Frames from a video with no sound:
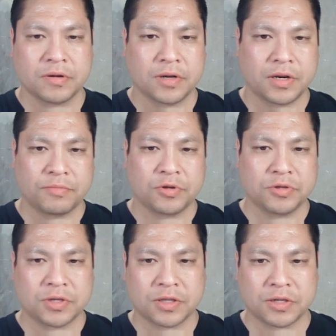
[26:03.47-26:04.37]
and I'm
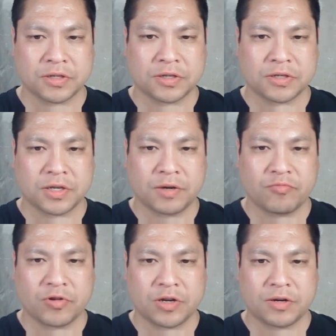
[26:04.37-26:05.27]
using this
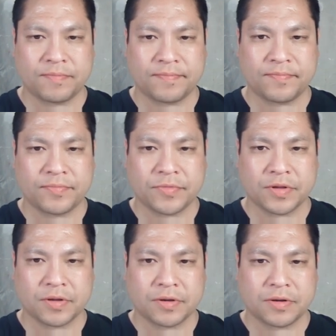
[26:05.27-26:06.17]
same one.
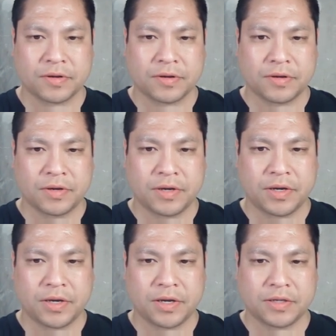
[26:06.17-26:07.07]

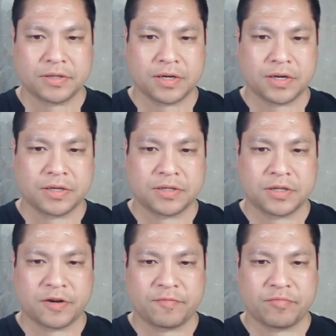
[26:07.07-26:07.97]
And
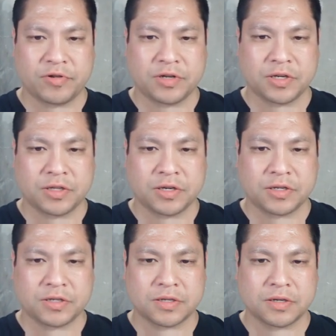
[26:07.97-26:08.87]
instead of printing
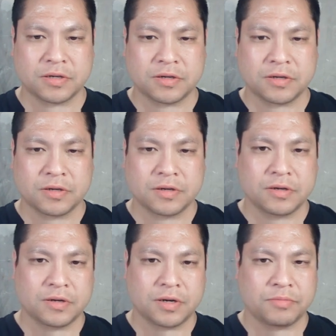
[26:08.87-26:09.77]
this,
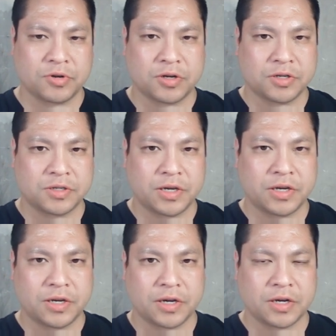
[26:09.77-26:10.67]
I'm going to
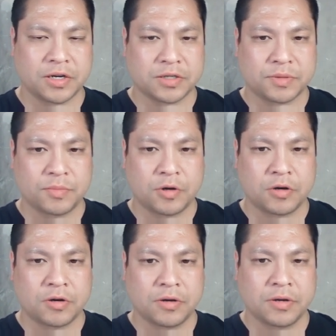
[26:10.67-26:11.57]
say
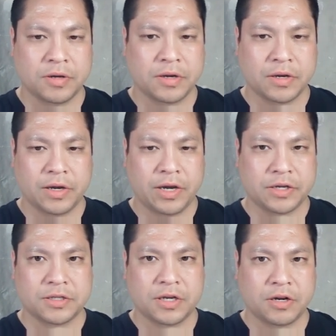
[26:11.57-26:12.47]
small
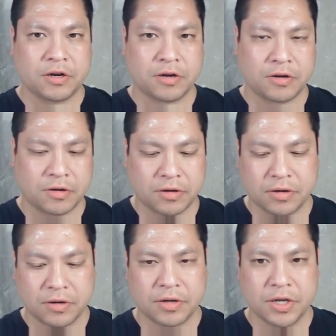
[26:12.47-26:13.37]
hectare
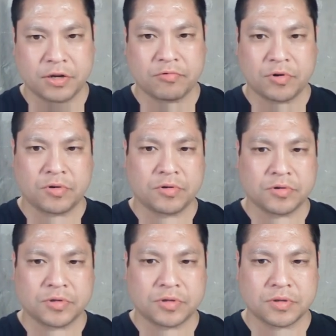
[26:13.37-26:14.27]

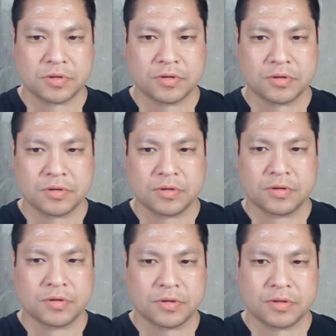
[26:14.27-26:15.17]
equals
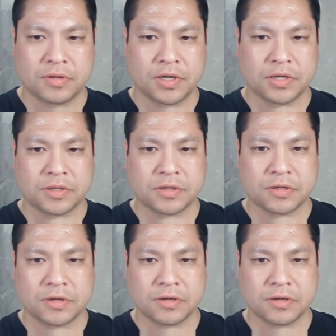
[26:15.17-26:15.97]
this.